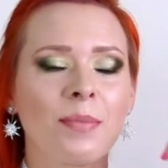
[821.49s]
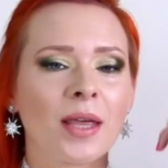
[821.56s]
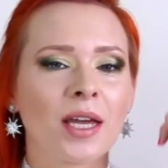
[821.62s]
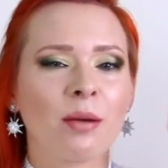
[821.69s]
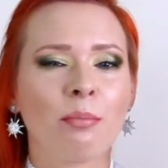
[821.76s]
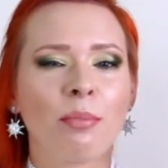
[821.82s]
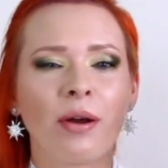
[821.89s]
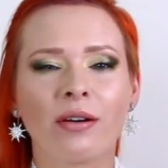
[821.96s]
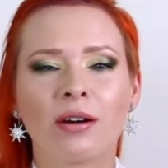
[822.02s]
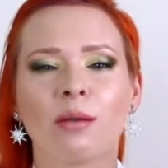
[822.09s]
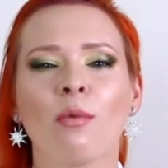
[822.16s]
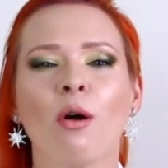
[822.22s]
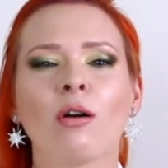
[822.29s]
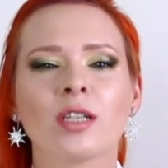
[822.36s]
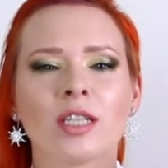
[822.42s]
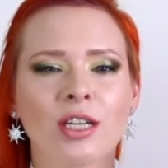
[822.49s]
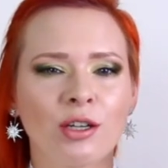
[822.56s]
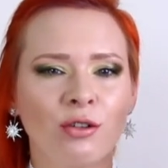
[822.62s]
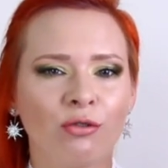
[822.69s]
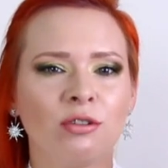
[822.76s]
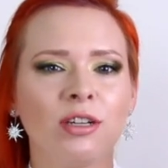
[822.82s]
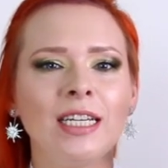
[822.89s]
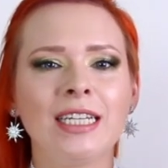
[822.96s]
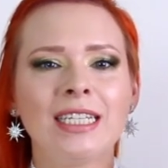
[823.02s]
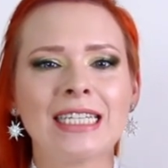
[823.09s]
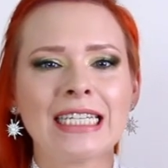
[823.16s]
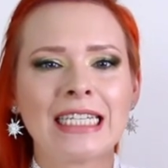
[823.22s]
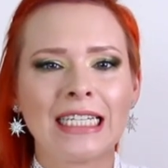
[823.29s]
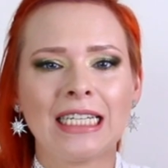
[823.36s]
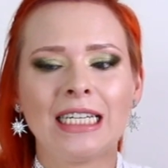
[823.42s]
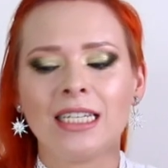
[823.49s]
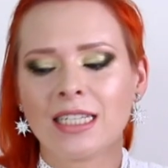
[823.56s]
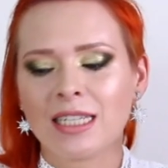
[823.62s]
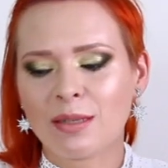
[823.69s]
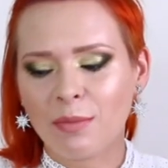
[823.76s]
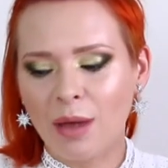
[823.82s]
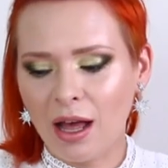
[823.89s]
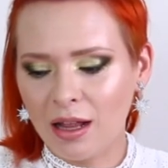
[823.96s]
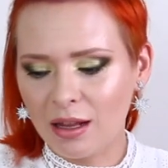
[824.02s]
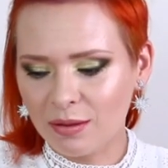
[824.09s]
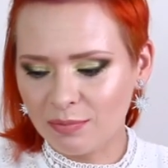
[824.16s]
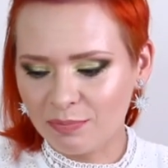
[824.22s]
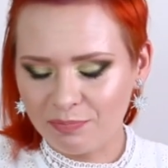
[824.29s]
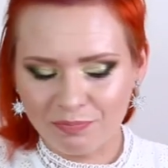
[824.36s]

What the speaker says: kind of bergamoty green tea smell.